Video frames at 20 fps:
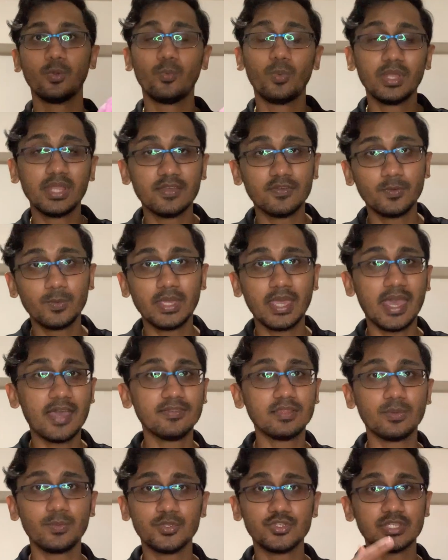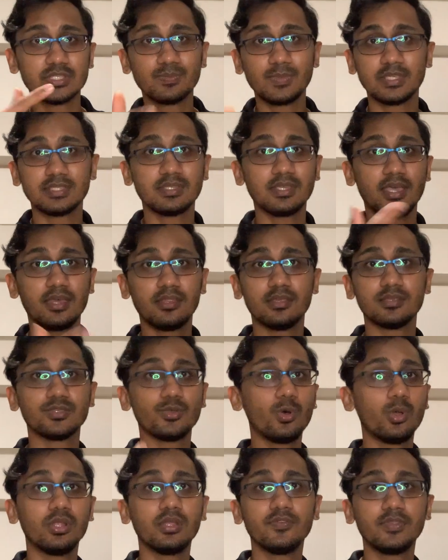whatever we have that we just mix together. So
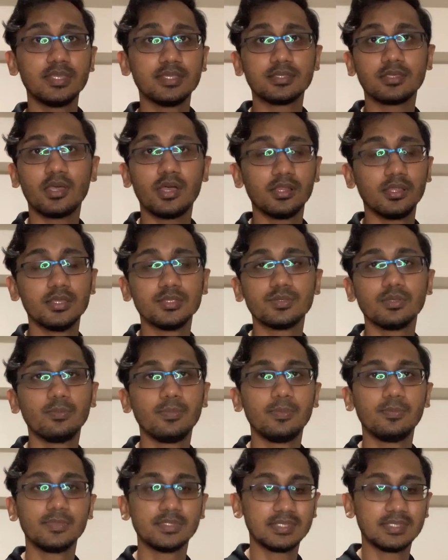all of these colors would,